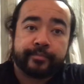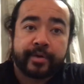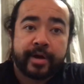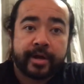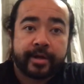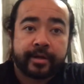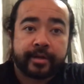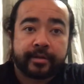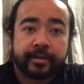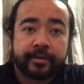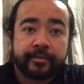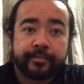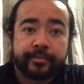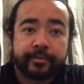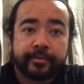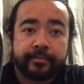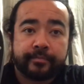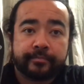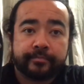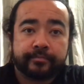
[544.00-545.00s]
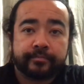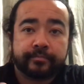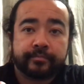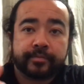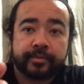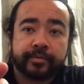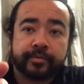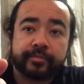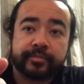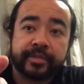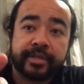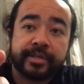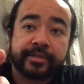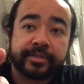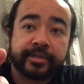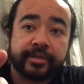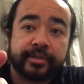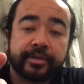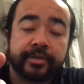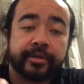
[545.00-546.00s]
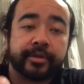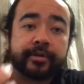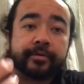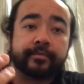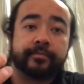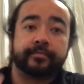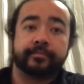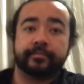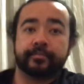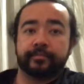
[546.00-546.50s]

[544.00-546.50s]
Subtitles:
Pocket clip. It's decent, you know.